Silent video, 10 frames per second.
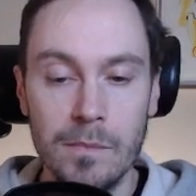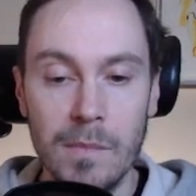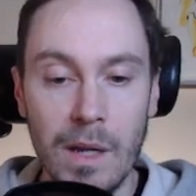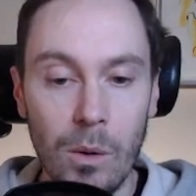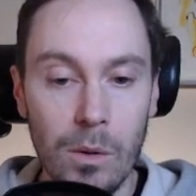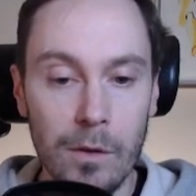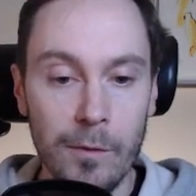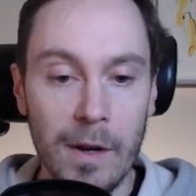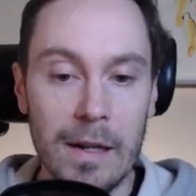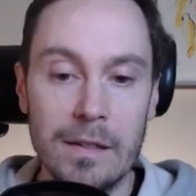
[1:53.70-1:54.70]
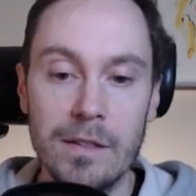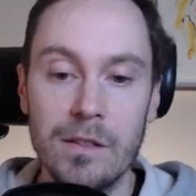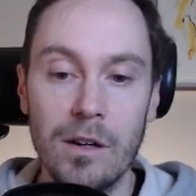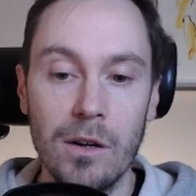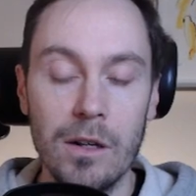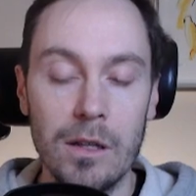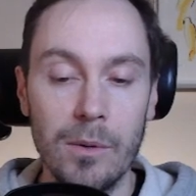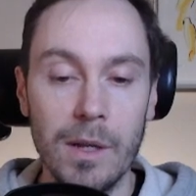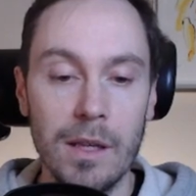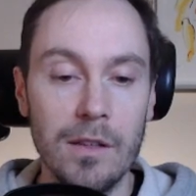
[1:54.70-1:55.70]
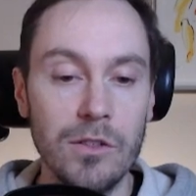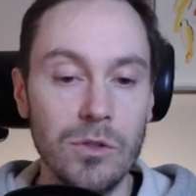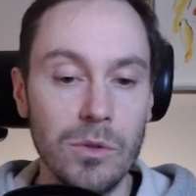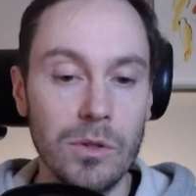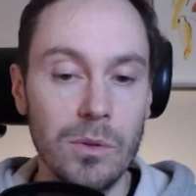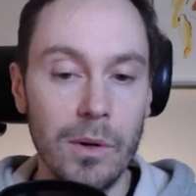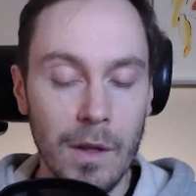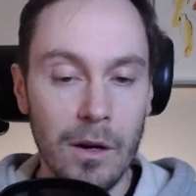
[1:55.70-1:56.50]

And now all the files are cloning into your